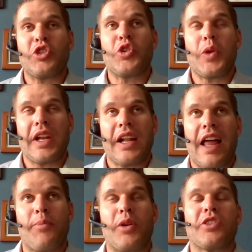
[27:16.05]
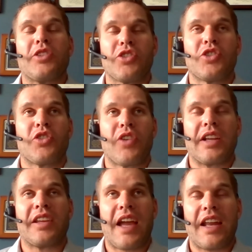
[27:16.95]
doing a lot but it's also
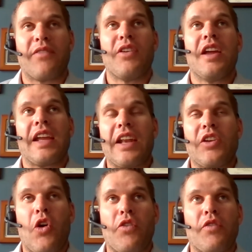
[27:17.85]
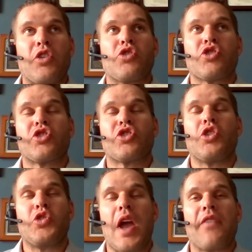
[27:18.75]
great to kind of get an overview just so
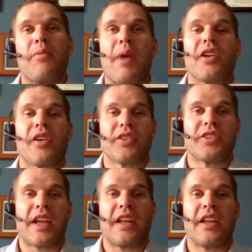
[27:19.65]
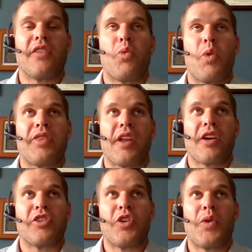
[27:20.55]
you have a better understanding of what
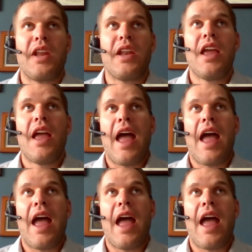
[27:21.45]
they're doing